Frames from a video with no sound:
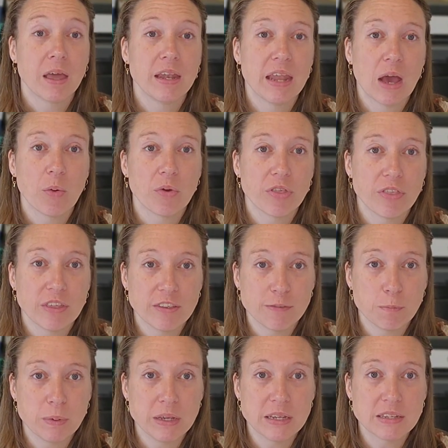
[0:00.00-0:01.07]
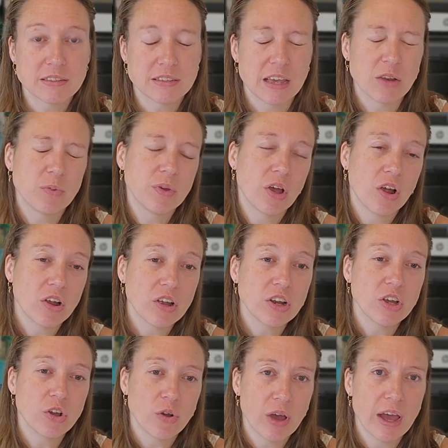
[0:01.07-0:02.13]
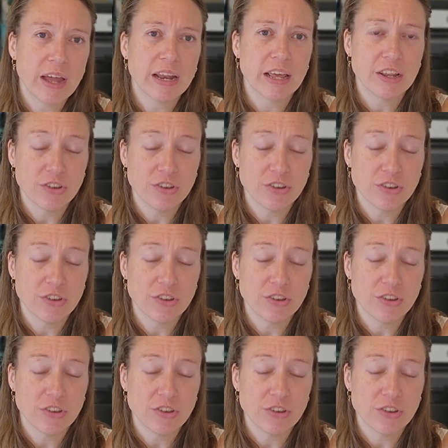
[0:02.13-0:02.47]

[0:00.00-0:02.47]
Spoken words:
Now, with this being said, we are going to go ahead